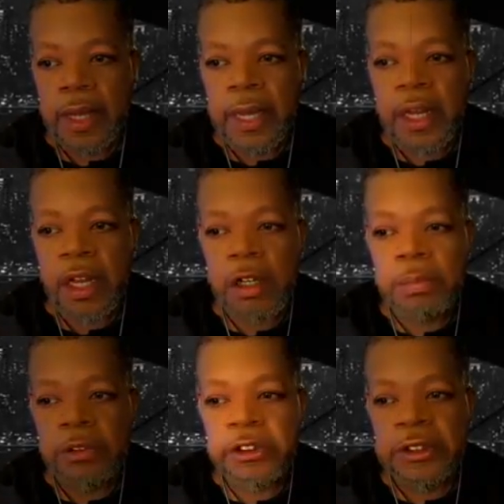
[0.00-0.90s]
a
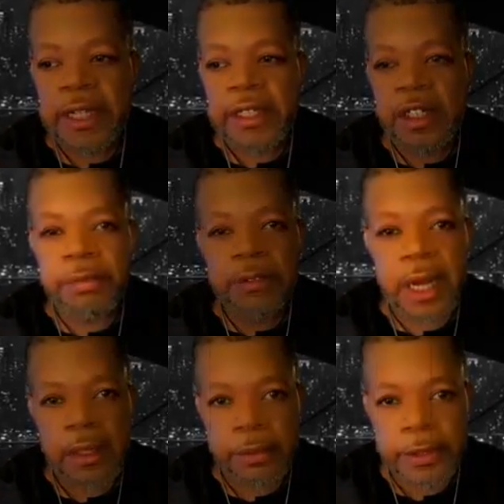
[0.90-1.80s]
humble state of
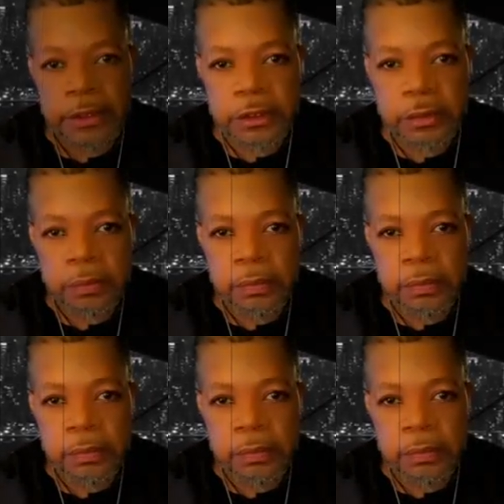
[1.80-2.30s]
tolerance.